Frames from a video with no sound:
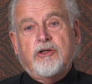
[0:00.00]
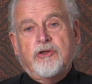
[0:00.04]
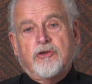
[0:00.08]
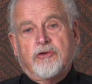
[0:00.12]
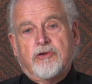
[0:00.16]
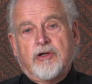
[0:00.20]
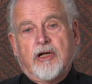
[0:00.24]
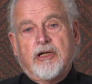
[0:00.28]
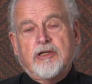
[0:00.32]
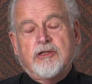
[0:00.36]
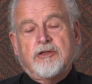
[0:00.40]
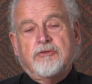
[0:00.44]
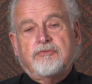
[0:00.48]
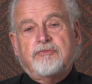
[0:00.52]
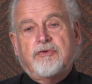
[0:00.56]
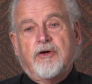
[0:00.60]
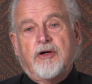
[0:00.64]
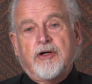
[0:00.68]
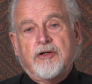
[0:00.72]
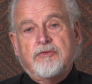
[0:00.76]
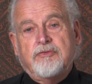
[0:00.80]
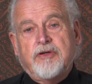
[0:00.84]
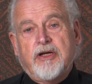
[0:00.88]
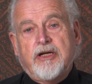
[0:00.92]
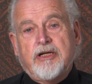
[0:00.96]
you're under
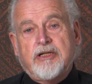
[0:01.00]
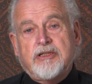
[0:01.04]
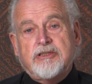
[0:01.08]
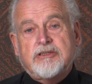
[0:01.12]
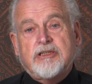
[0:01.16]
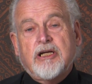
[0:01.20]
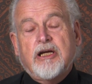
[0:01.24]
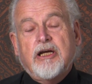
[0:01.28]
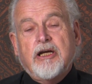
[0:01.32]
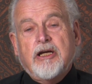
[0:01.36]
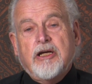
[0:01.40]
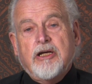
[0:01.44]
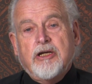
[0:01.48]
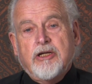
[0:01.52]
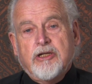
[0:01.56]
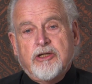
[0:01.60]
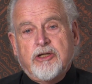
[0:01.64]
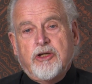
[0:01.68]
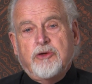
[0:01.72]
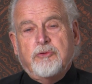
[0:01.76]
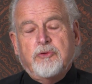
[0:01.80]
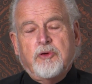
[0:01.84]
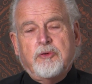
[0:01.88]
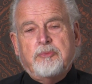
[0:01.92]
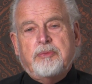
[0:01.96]
5 years,
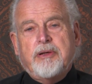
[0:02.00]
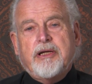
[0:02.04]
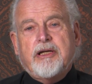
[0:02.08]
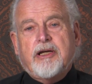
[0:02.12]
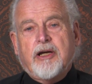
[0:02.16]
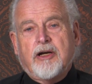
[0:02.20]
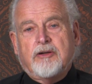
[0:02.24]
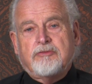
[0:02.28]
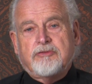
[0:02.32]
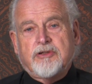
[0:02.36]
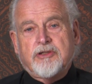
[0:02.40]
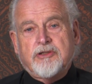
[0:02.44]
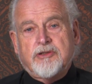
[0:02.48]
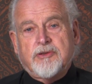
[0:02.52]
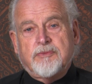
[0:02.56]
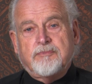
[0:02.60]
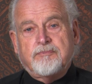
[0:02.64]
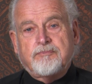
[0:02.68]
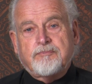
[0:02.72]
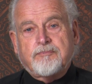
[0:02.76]
you will be covered